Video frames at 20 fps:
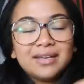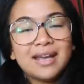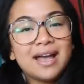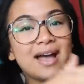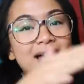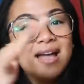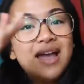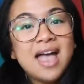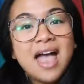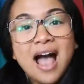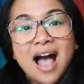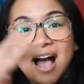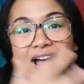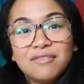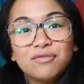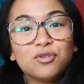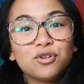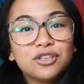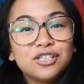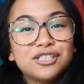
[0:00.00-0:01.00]
yeah,
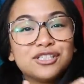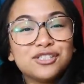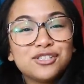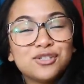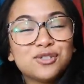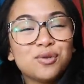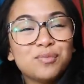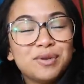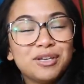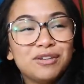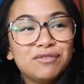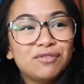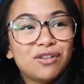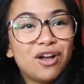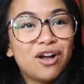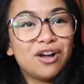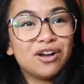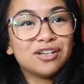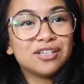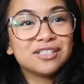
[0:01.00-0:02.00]
I've worn this in so many
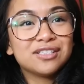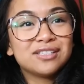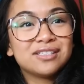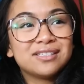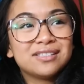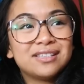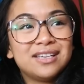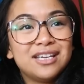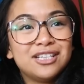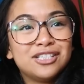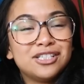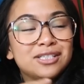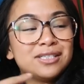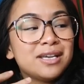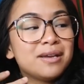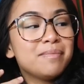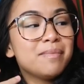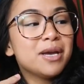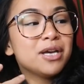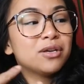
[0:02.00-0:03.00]
vlogs. It's just
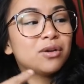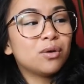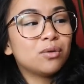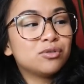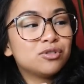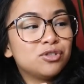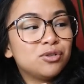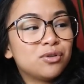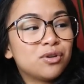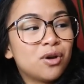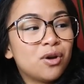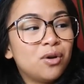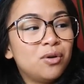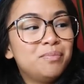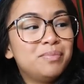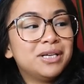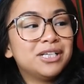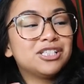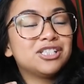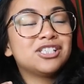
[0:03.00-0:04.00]
like my go-to
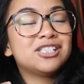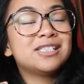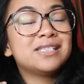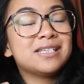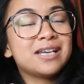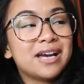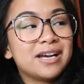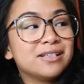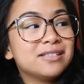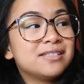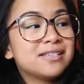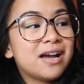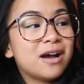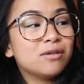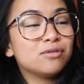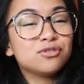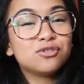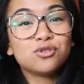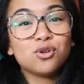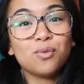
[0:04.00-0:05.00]
coat, but it just stands
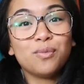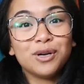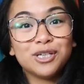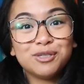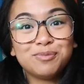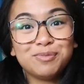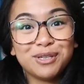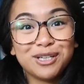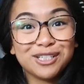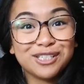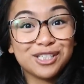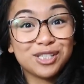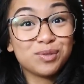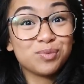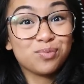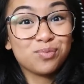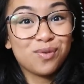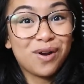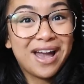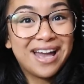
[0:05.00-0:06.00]
out so much because it's
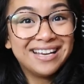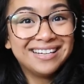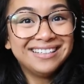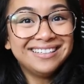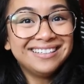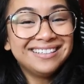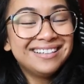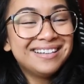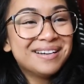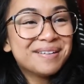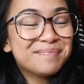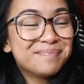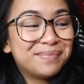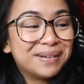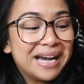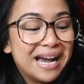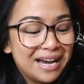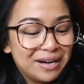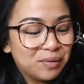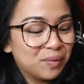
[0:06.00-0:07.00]
red,
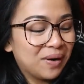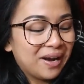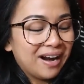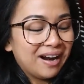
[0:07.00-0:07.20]
but I don't